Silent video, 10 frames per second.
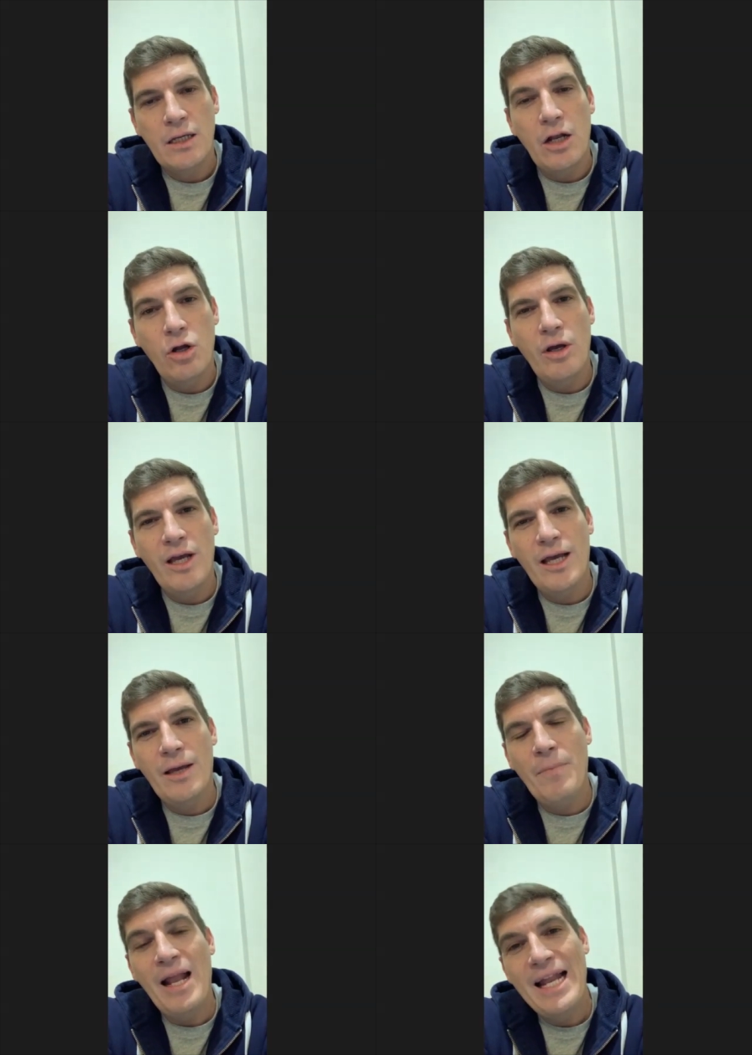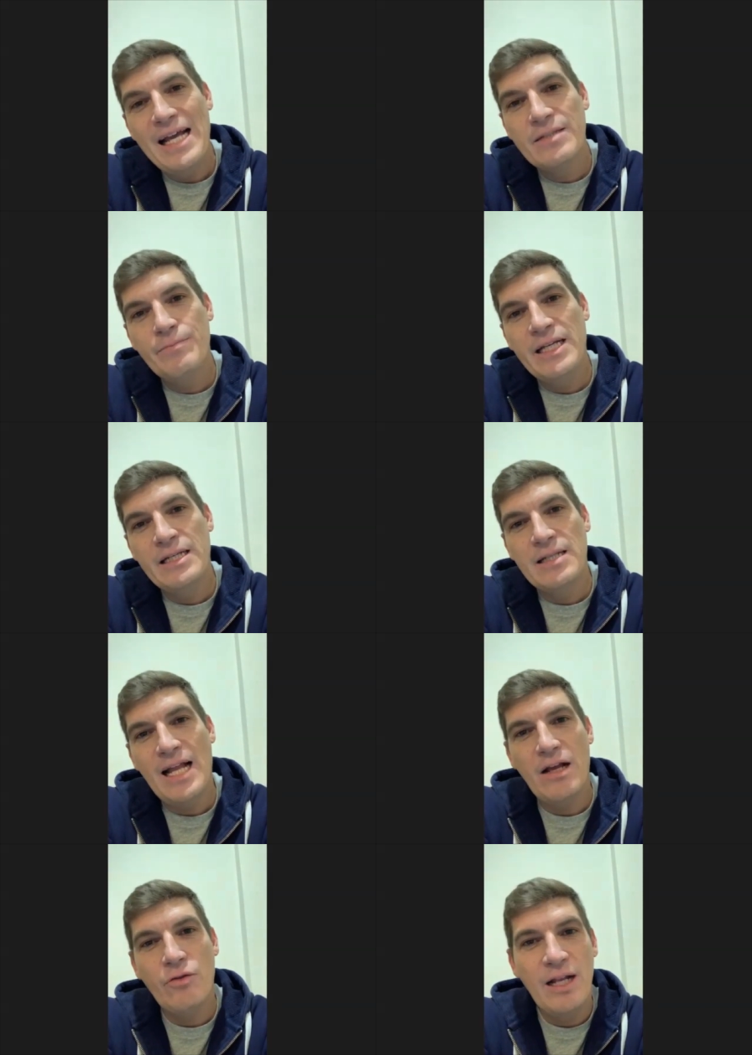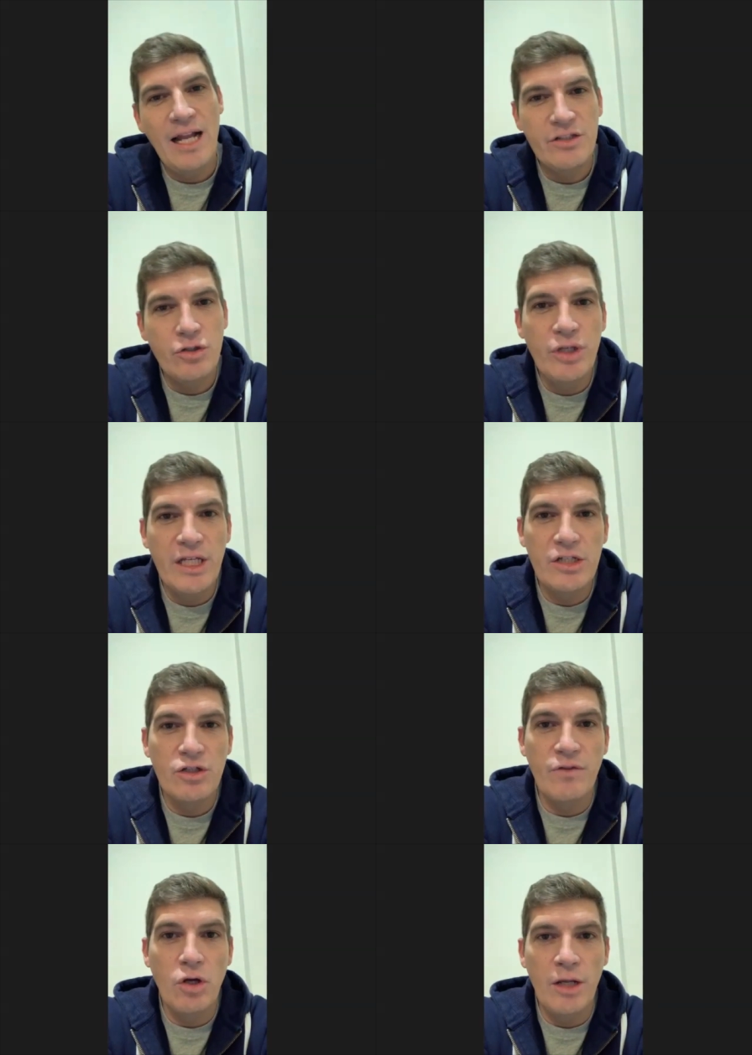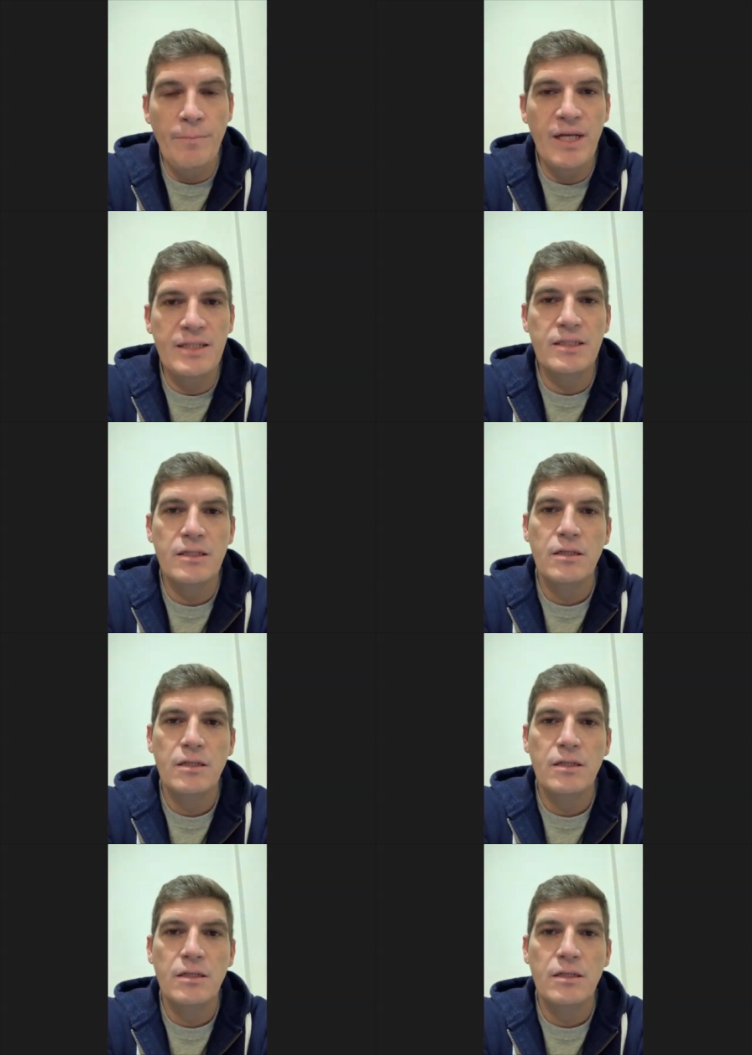um, less meters like on the last two years of the Olympics